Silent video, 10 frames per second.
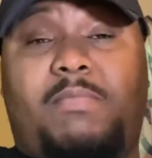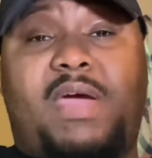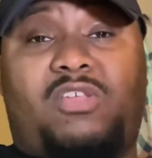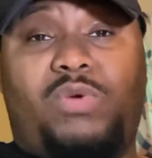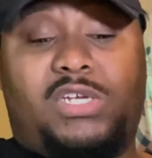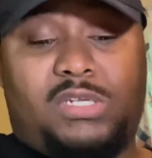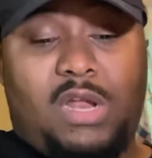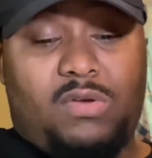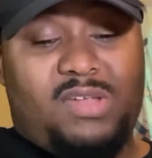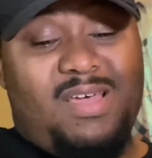backs we just
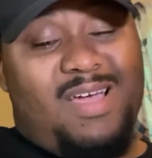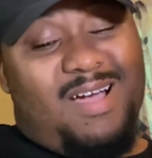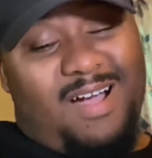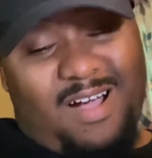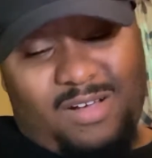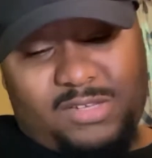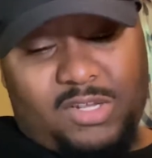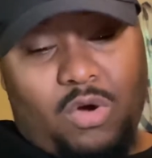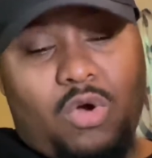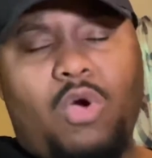lost.
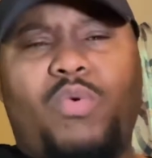Also,